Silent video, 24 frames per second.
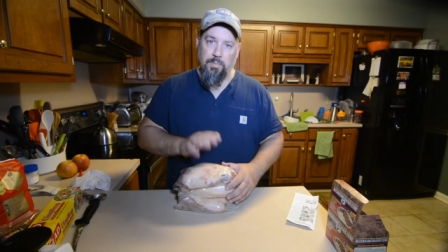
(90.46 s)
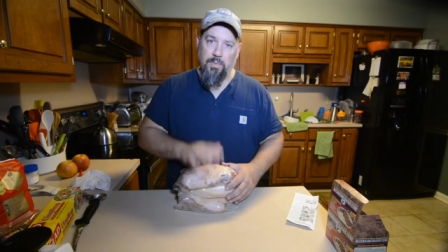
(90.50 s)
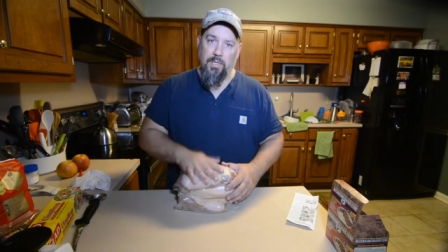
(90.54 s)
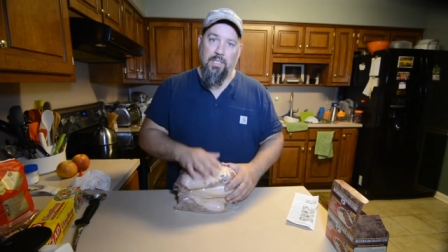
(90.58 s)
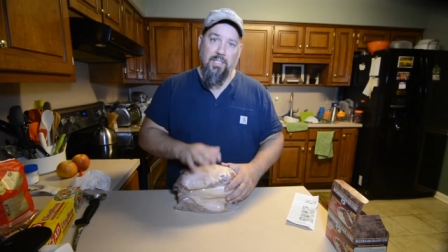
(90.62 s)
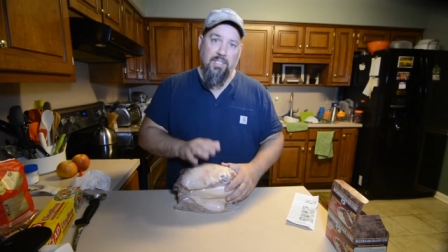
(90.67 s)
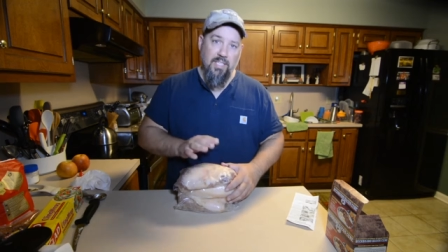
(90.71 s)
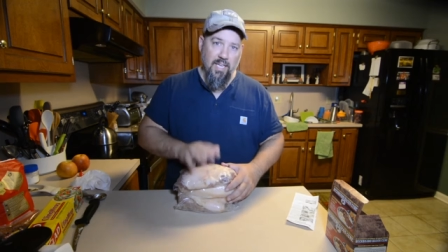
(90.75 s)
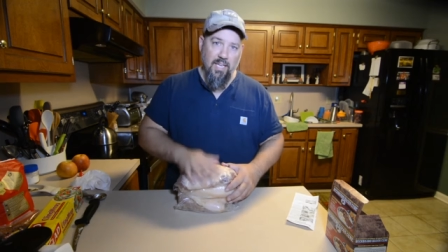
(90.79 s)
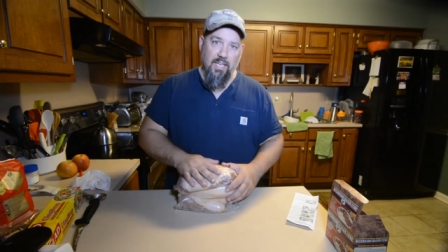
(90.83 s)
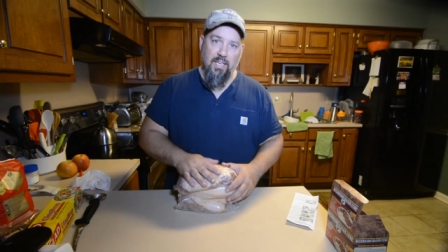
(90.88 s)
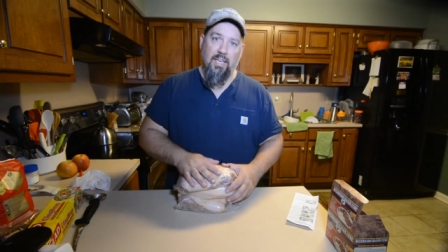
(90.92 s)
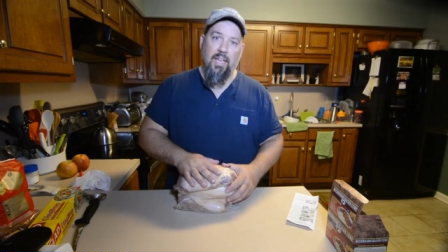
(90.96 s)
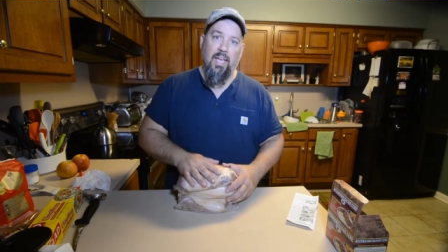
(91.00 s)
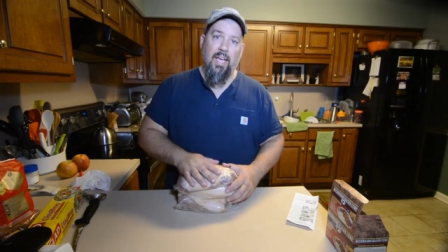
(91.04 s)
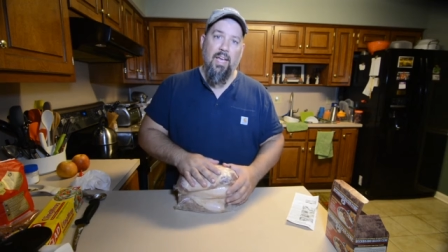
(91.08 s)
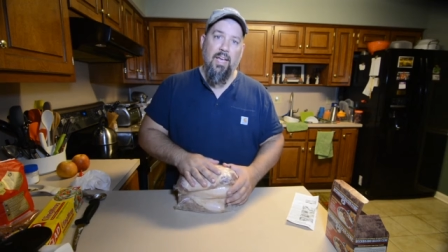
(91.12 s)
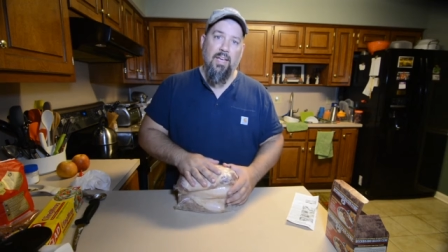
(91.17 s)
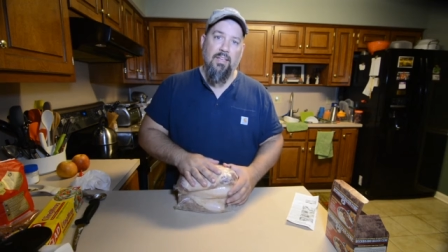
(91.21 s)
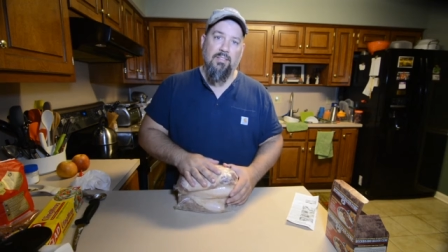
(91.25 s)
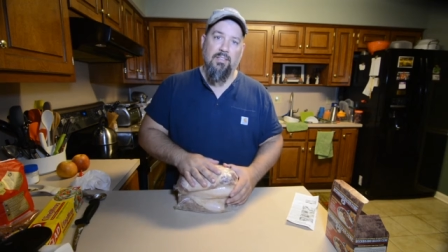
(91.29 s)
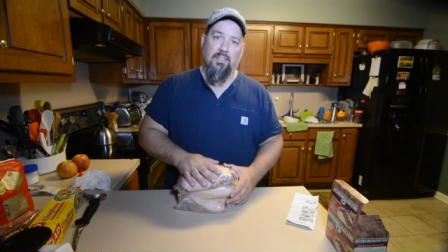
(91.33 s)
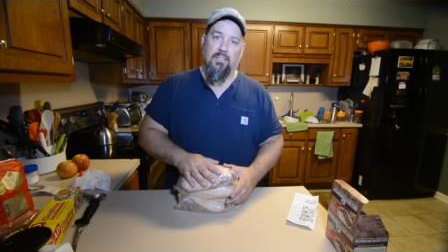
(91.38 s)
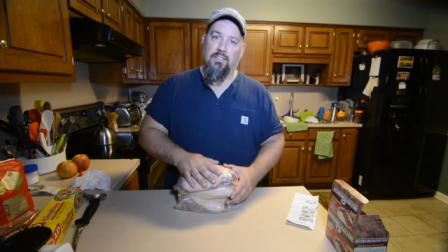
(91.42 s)
me, in 10
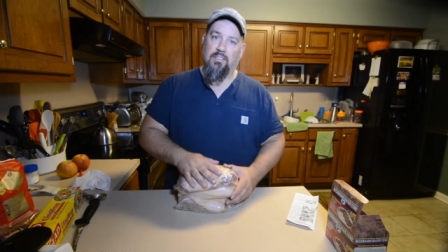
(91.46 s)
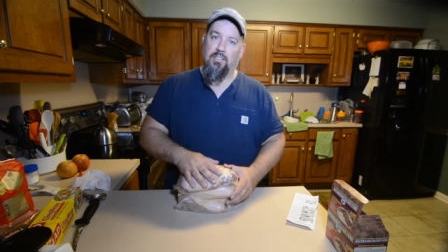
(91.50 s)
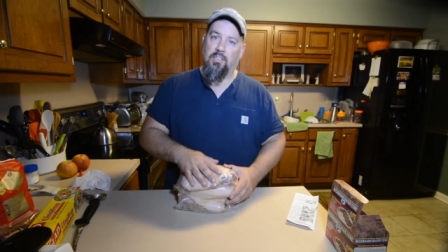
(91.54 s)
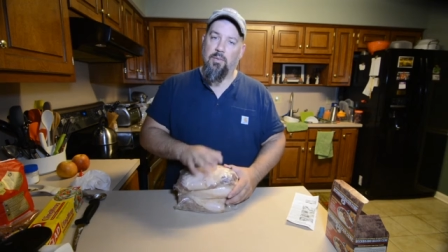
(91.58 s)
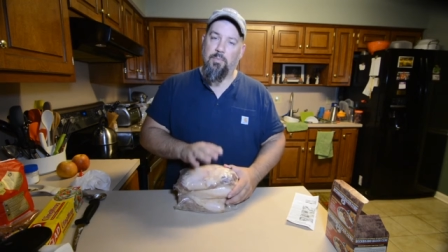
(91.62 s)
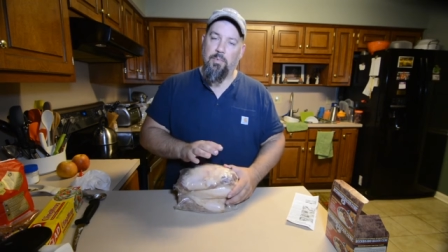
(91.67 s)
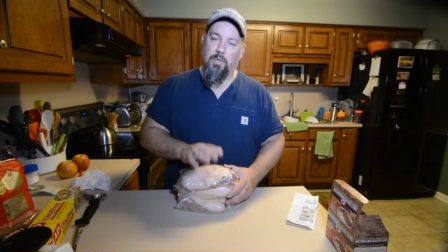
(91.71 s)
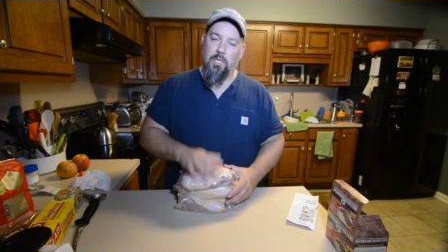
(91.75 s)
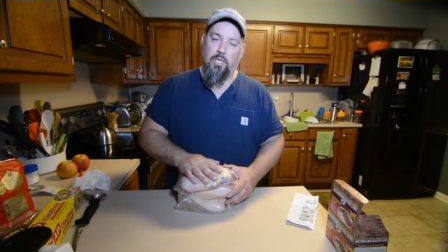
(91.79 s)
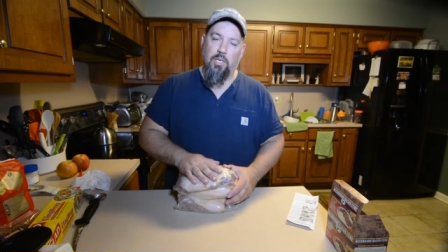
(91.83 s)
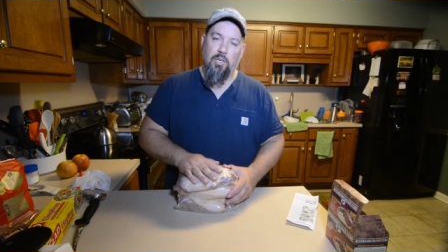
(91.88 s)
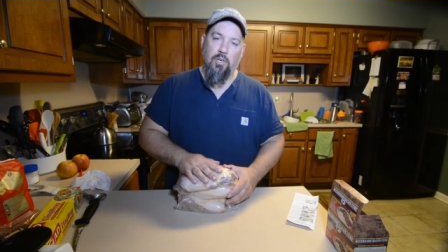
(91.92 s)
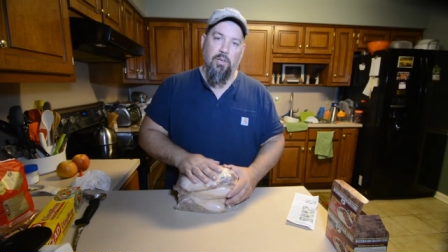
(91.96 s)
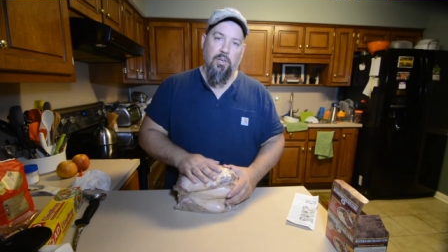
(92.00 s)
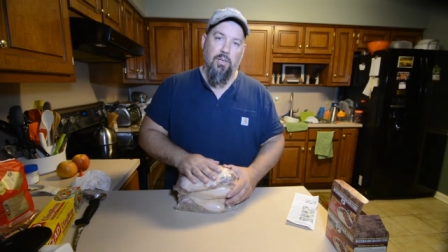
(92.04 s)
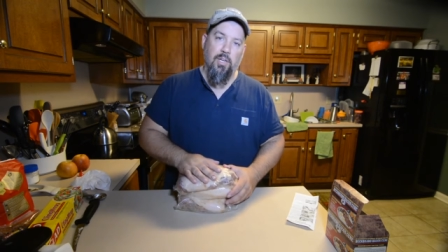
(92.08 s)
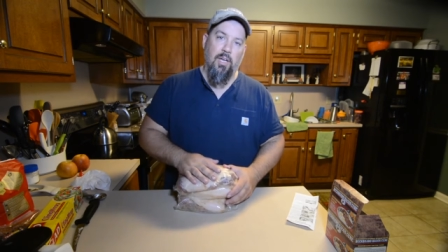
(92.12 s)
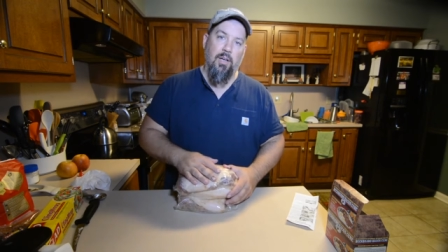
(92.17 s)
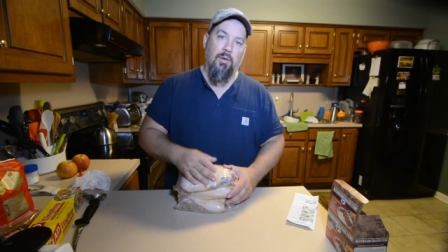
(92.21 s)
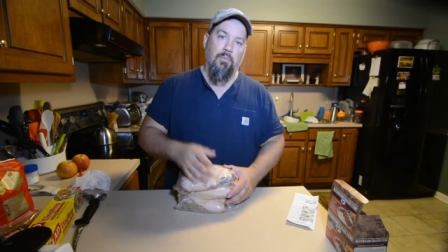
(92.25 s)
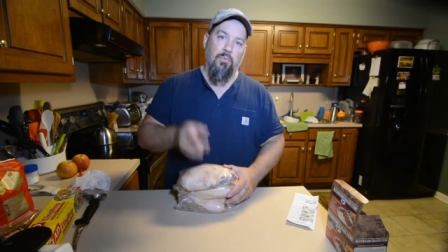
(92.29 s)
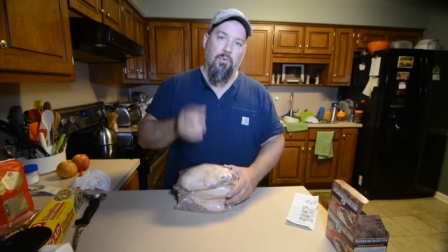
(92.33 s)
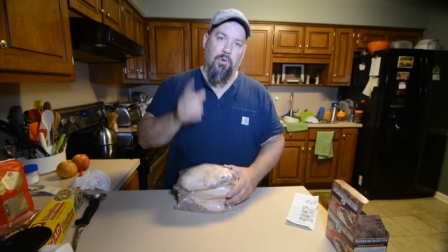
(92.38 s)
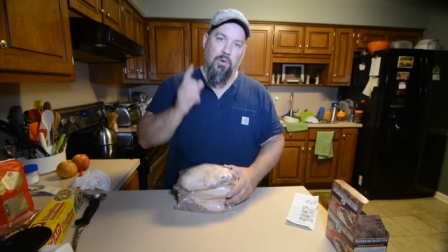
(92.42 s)
days this is going to be cured
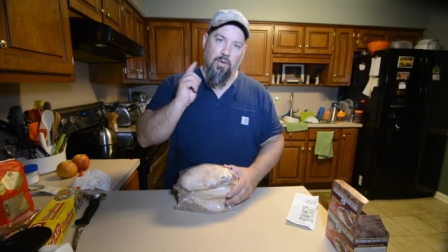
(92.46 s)
up.